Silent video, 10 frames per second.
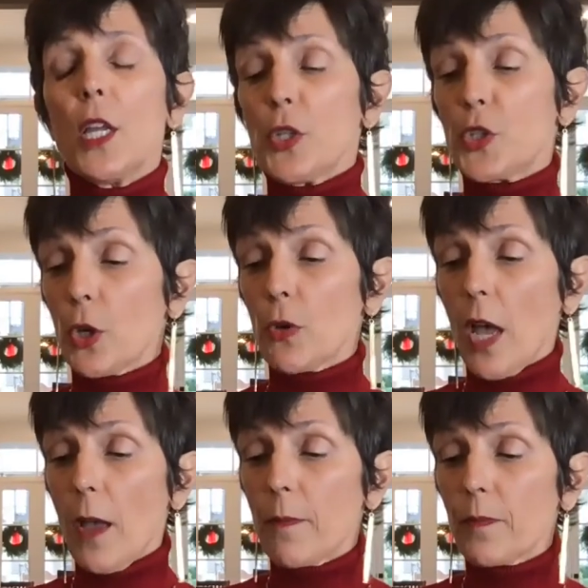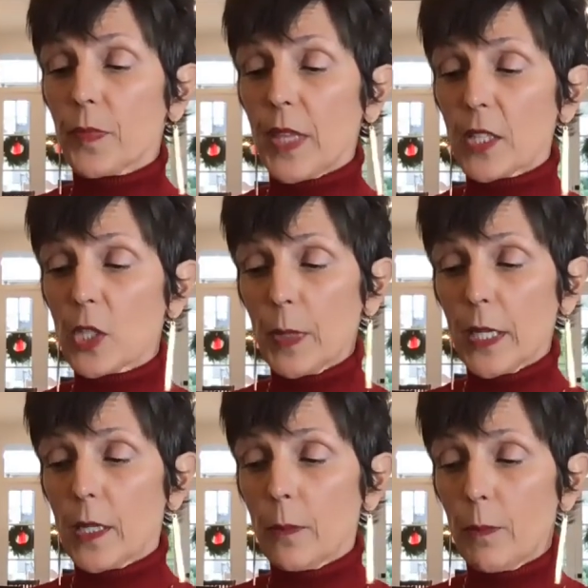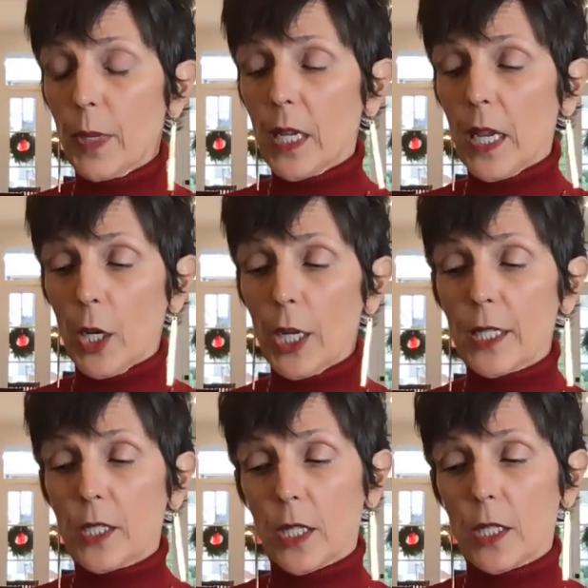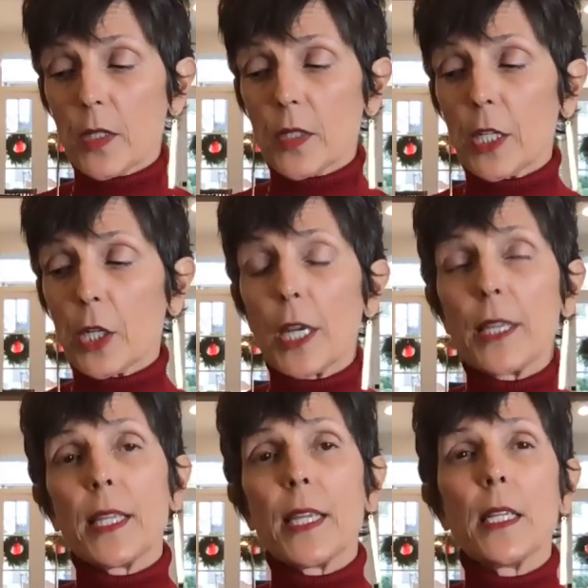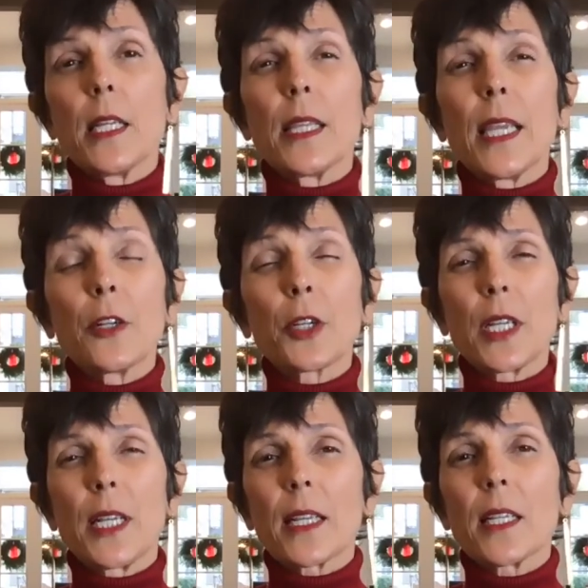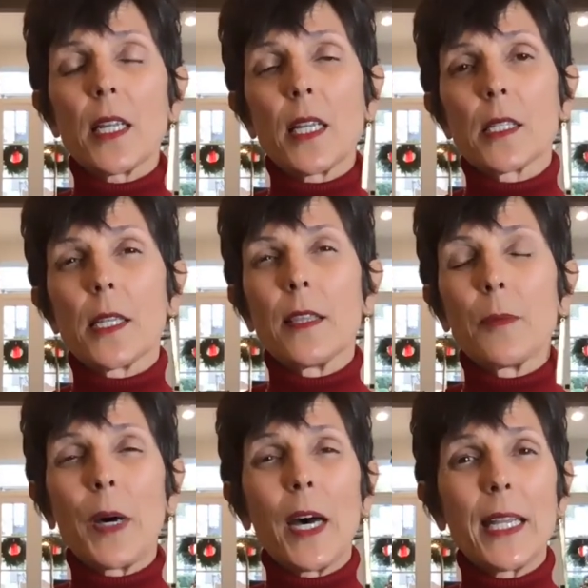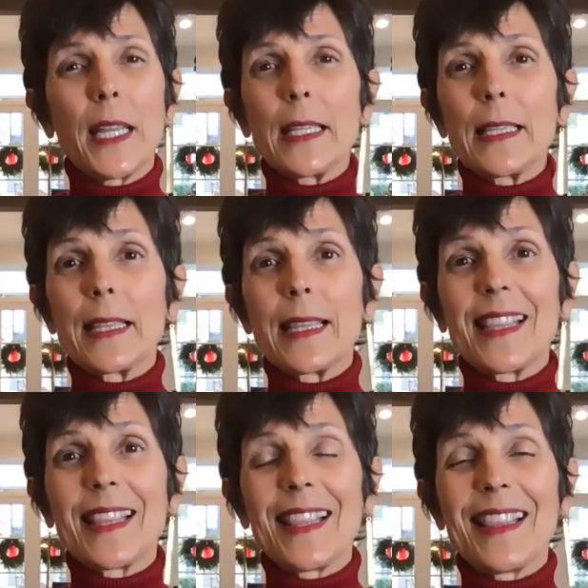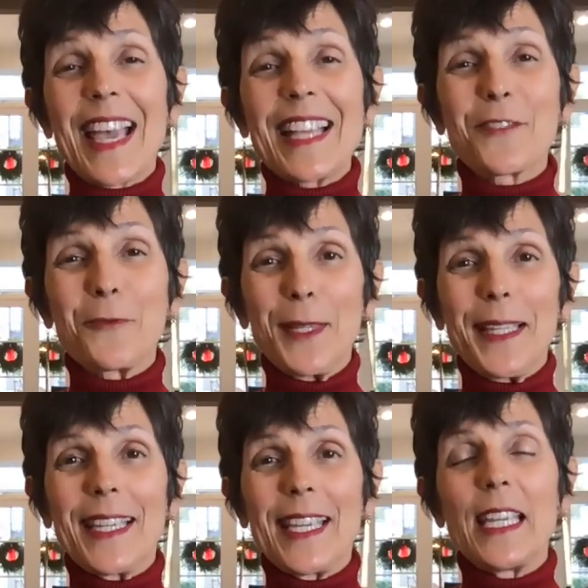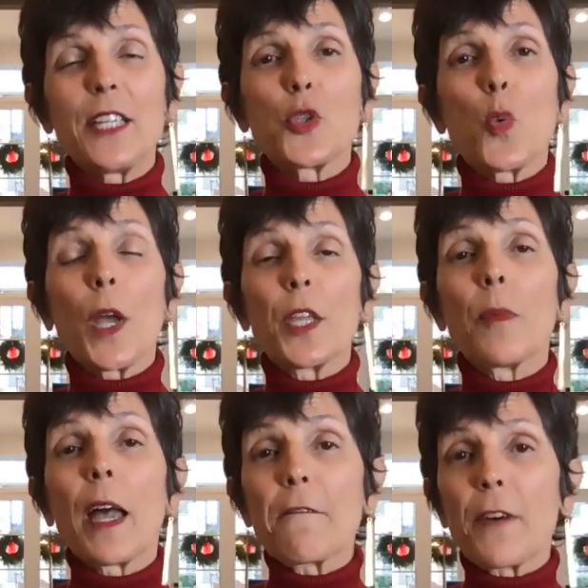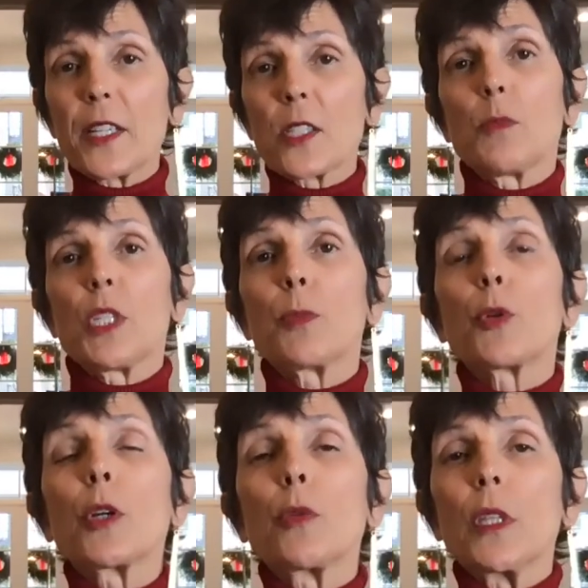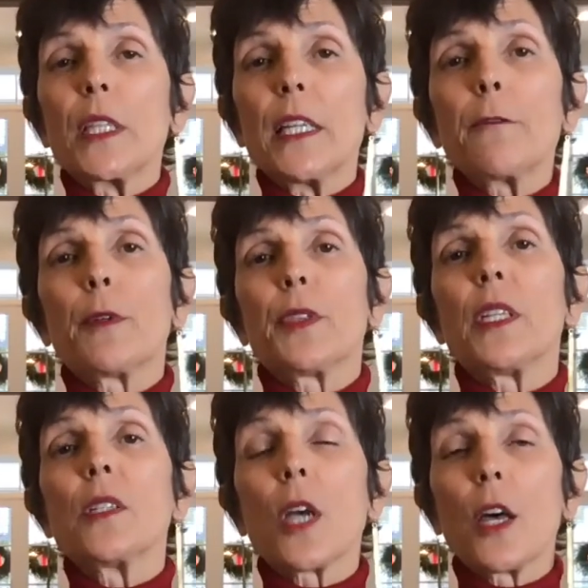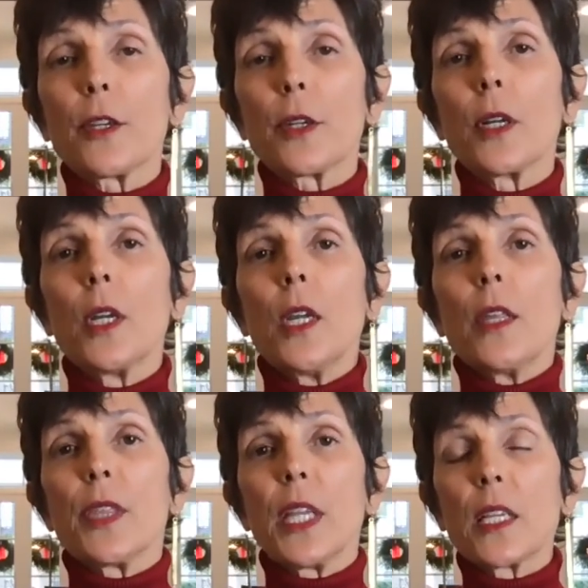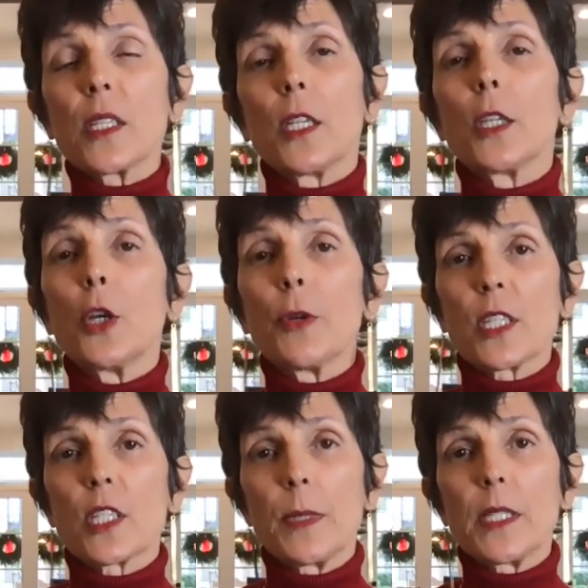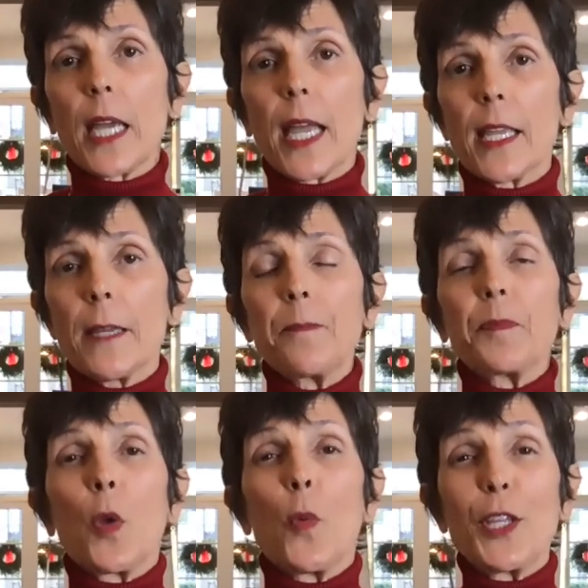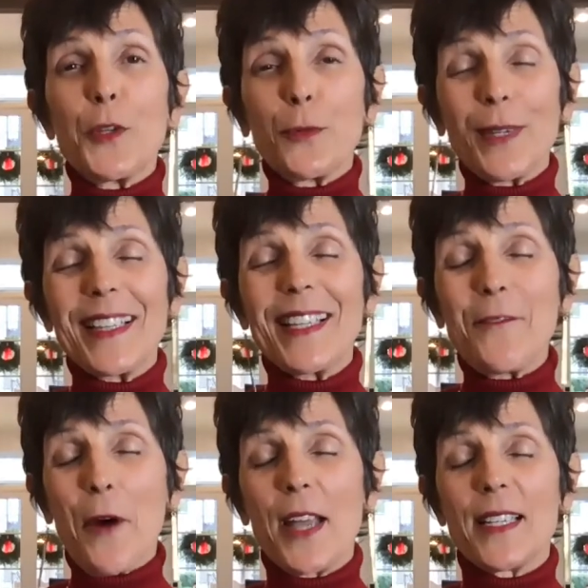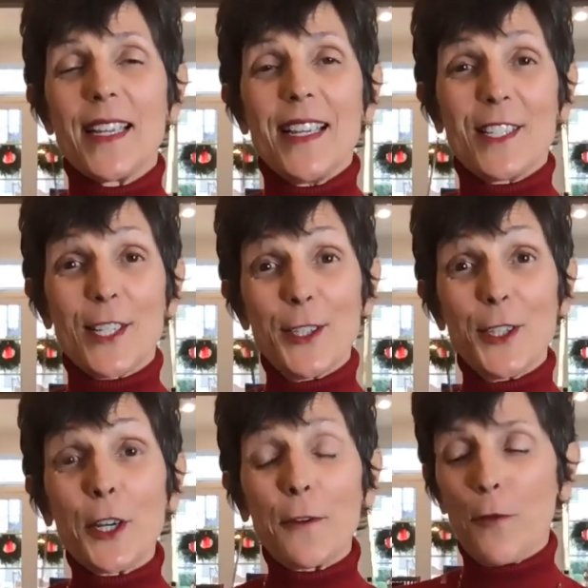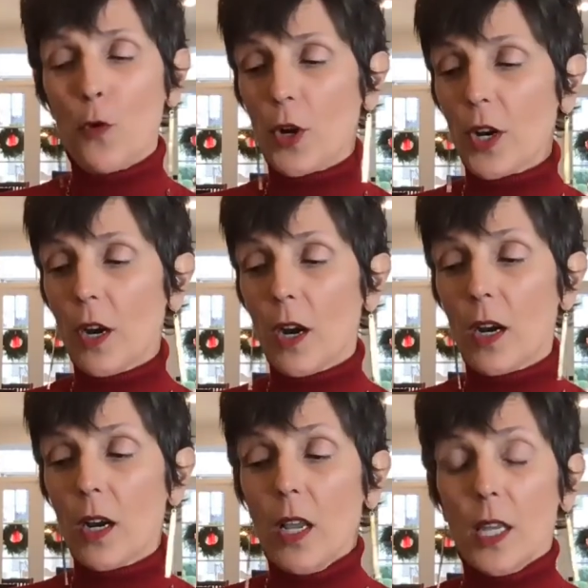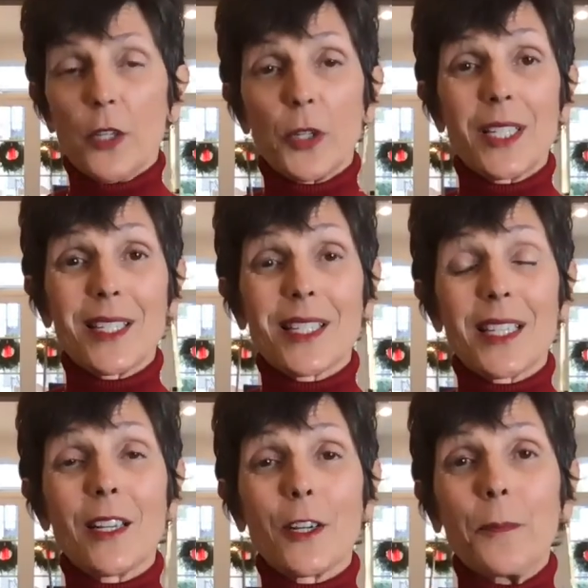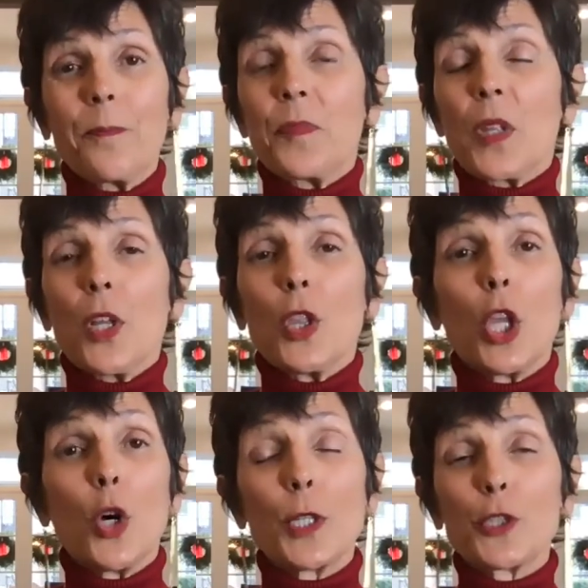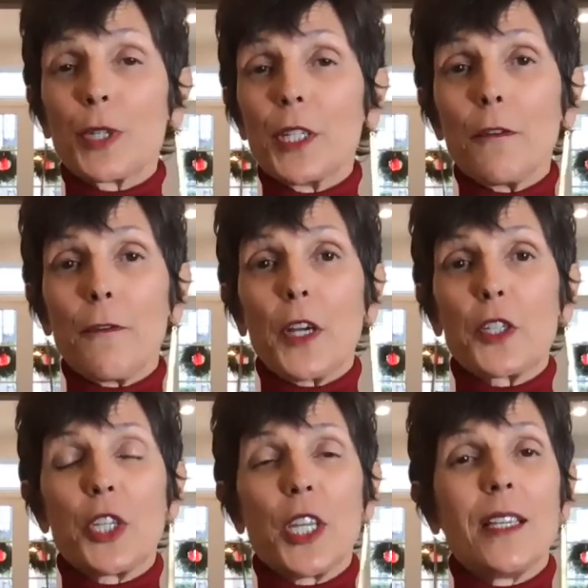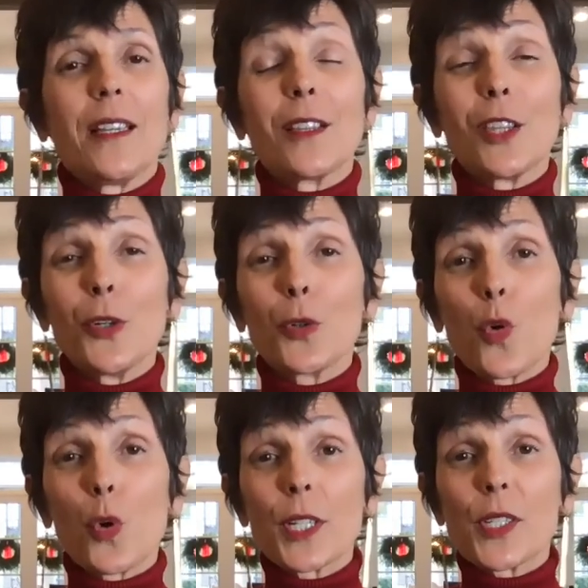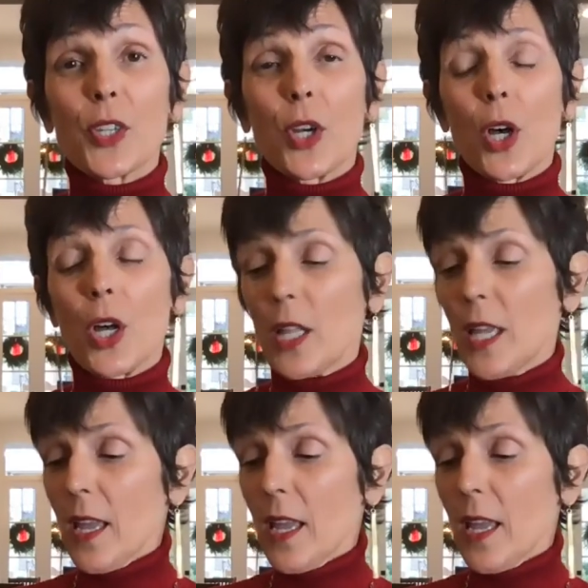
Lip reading: So that's a big area to consider. And then the interconnectedness in the body, that's really key. So while you might find some temporary relief with these other things in a low histamine diet, what you really want to look for are, you know, consider low adrenal function, low cortisol.